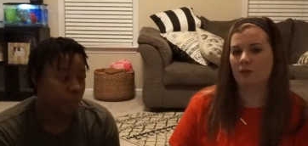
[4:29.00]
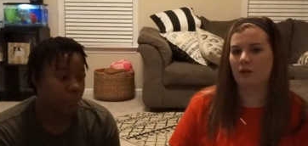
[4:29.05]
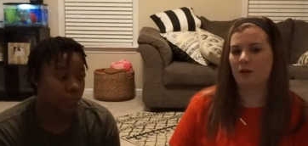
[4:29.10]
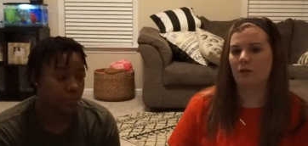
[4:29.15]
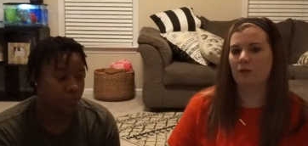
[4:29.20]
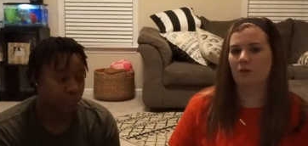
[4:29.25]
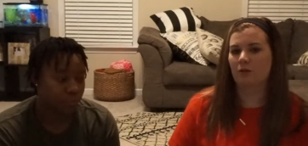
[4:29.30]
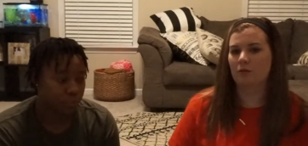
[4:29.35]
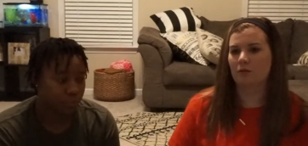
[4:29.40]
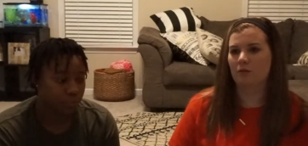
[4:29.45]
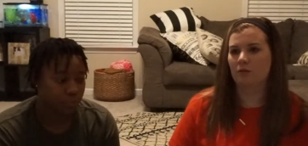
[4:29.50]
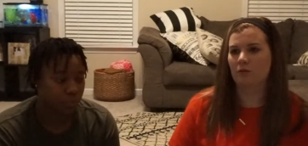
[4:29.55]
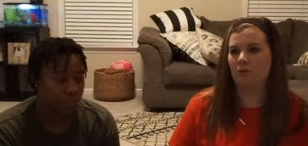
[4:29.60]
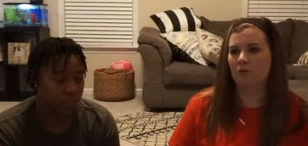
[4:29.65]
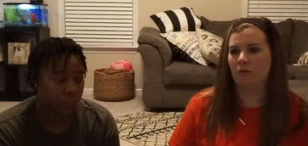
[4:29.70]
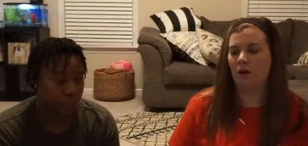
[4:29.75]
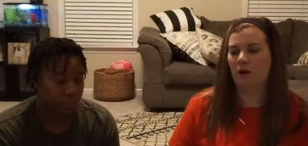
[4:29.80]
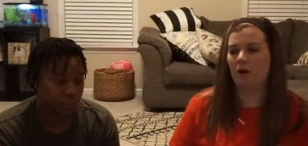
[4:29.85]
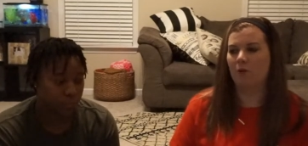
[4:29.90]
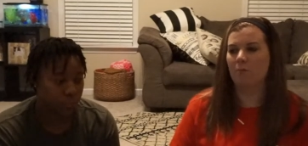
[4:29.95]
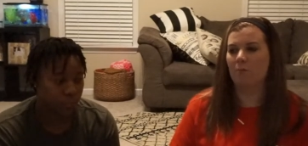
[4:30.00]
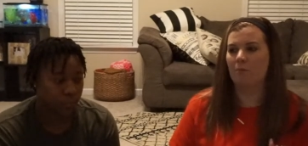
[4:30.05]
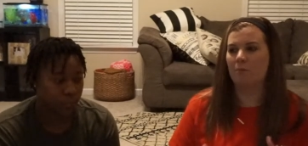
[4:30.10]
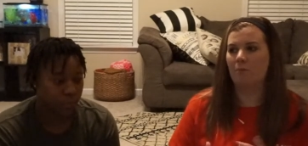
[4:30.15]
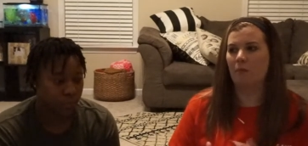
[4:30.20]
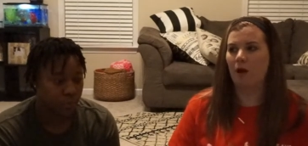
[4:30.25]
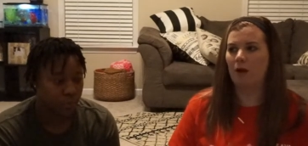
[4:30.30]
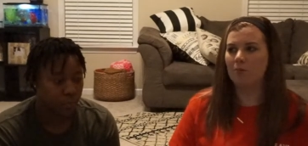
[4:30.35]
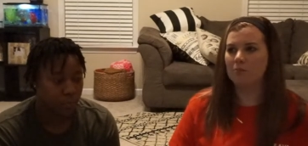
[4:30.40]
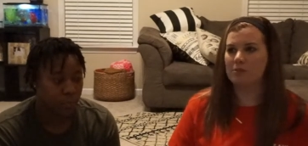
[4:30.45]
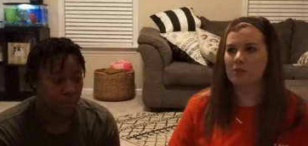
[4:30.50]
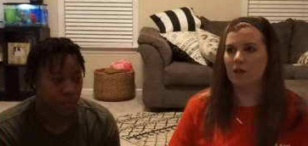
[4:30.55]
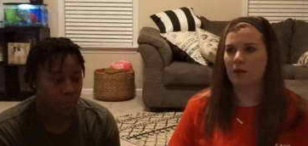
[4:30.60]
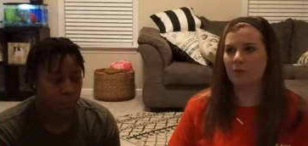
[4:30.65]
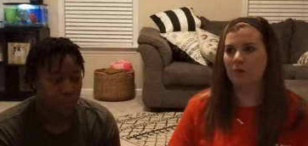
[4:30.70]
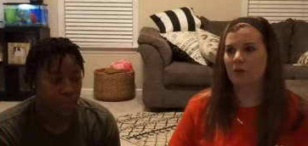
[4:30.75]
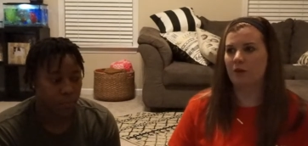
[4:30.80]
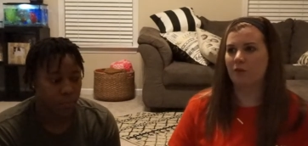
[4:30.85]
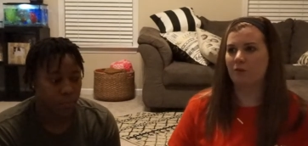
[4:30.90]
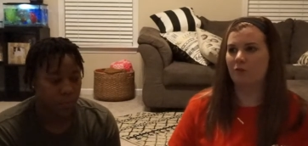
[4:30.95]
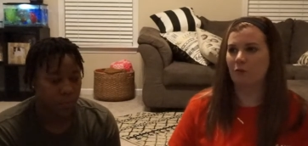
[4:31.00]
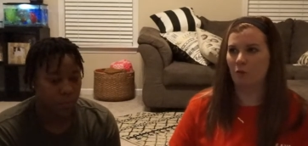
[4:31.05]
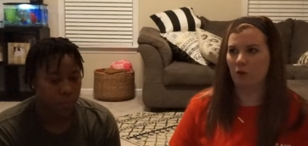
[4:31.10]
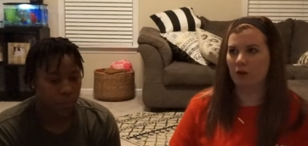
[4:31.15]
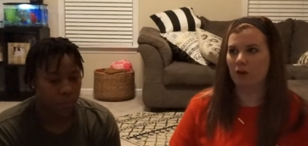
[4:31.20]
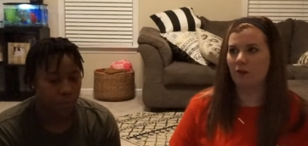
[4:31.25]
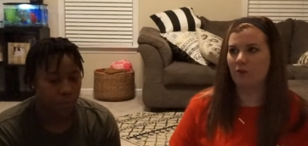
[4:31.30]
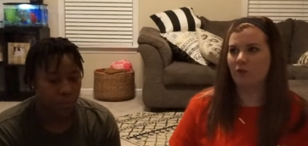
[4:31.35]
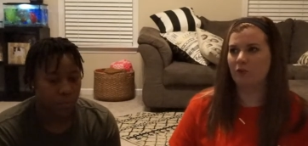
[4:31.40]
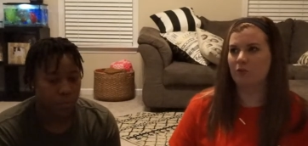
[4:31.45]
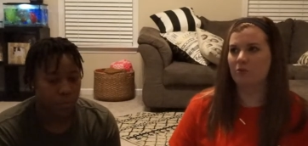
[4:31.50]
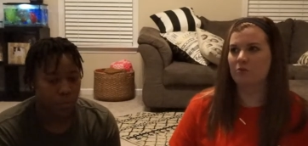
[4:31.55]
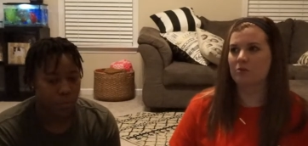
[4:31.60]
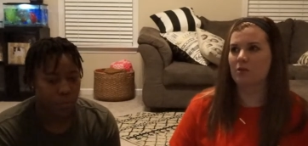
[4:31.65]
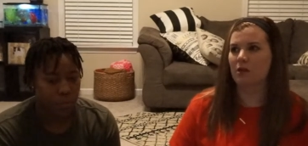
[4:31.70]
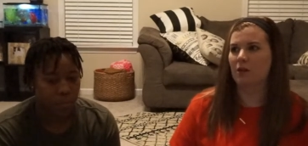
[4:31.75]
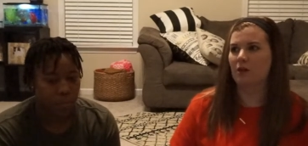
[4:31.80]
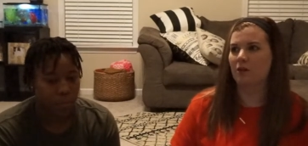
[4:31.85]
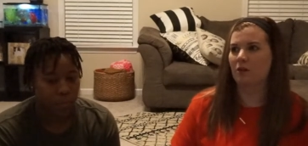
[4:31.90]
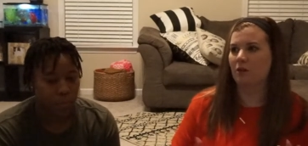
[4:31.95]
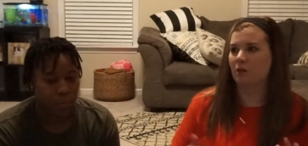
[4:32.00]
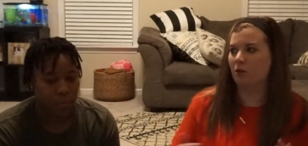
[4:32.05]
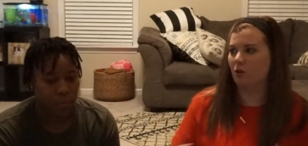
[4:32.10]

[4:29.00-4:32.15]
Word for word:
Speaker 1: Like on mom's side, we have four nephews, and